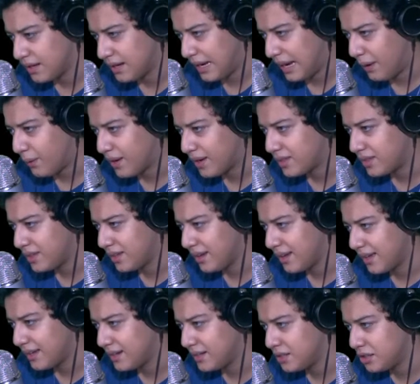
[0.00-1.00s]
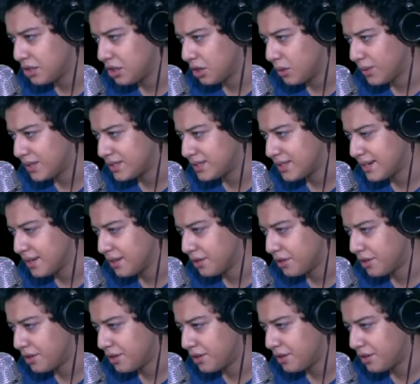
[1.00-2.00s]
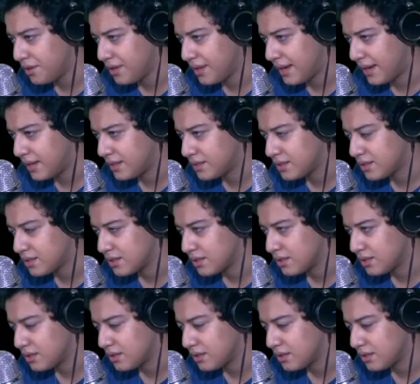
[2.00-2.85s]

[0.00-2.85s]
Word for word: Now I think I need to go and tell her that.